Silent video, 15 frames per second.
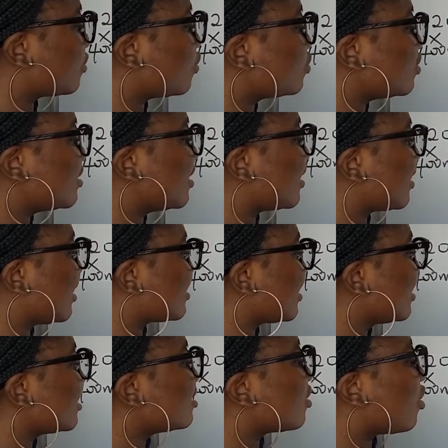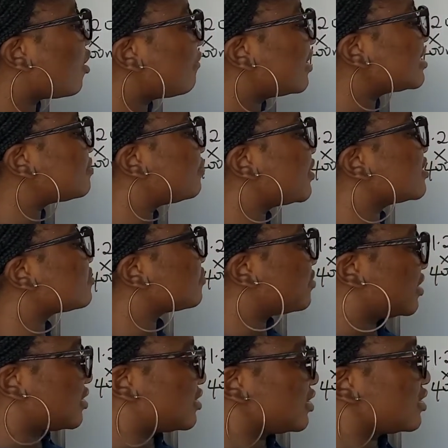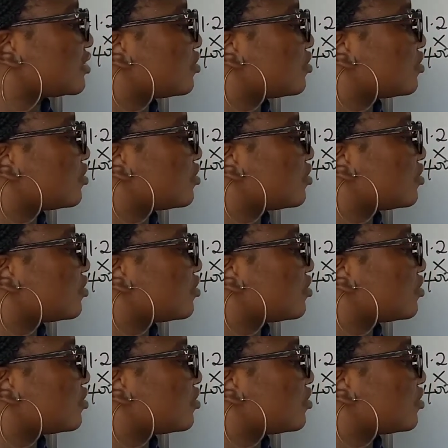I told you here that the current base rate is